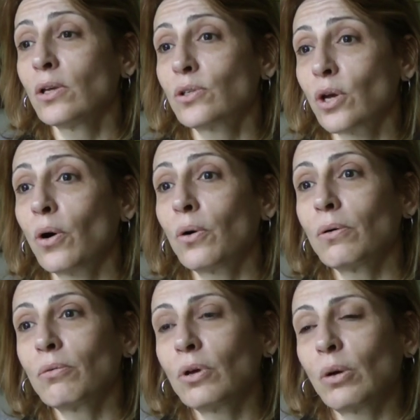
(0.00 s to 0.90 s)
So
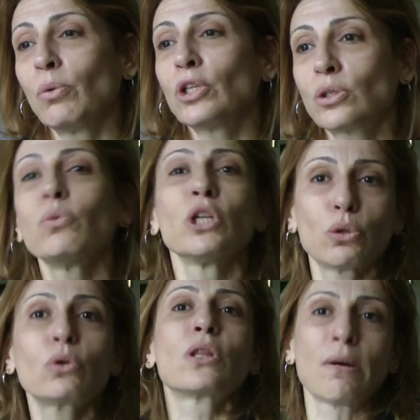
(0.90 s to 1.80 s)
we
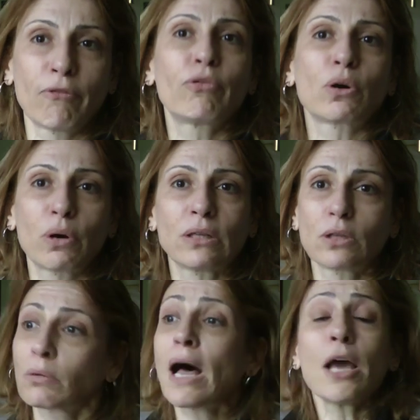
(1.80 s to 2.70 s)
took them for
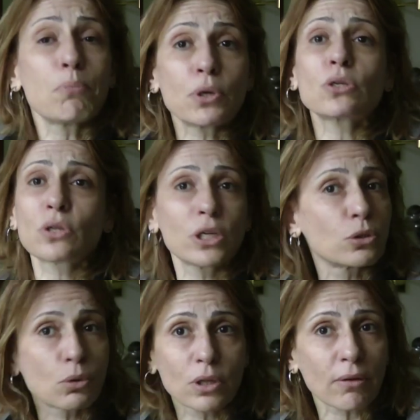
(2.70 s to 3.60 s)
granted. I personally
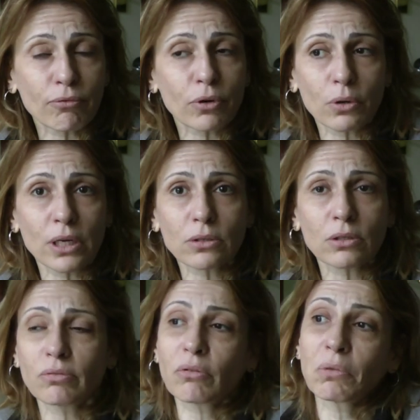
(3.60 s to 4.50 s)
took them for
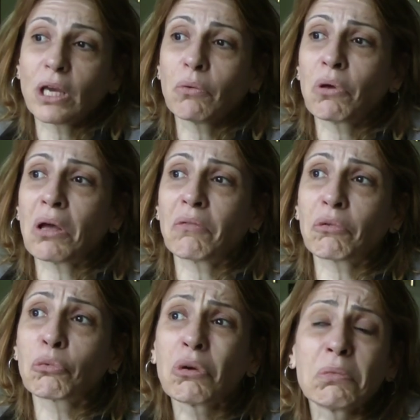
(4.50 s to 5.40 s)
granted. For me,
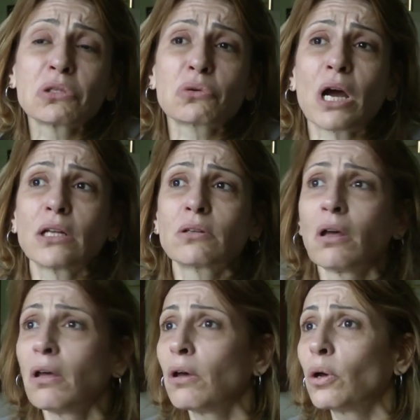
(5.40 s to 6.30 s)
women's rights
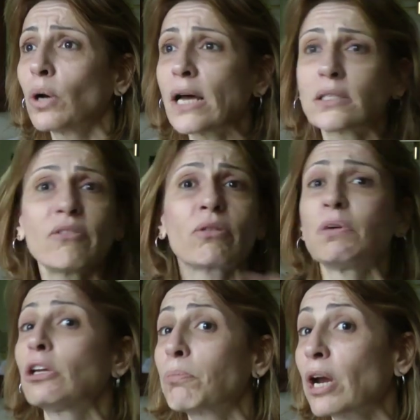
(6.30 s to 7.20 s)
has never
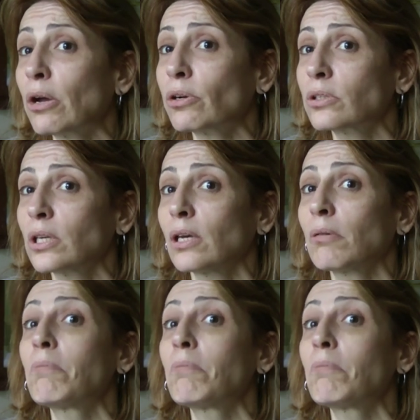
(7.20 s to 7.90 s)
been a priority.